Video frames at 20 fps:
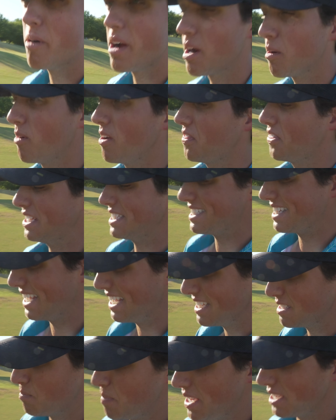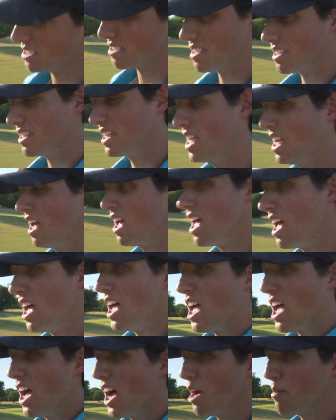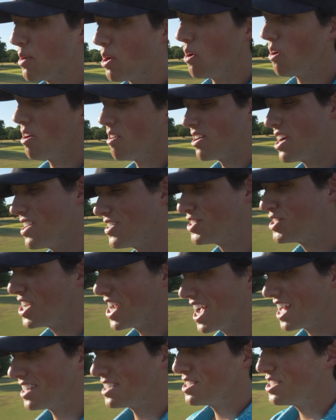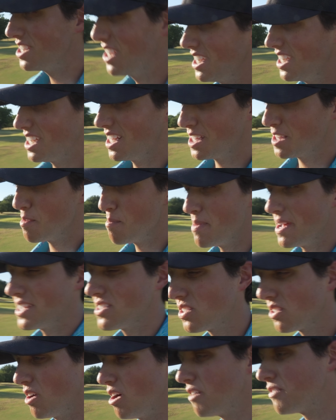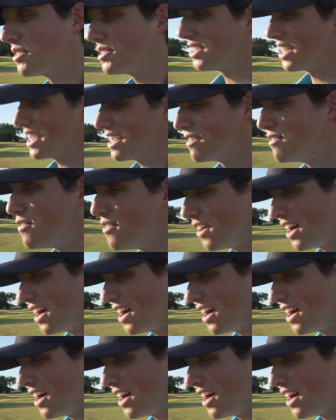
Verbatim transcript: aware what this is, basically I'm going around challenging the best golfers I can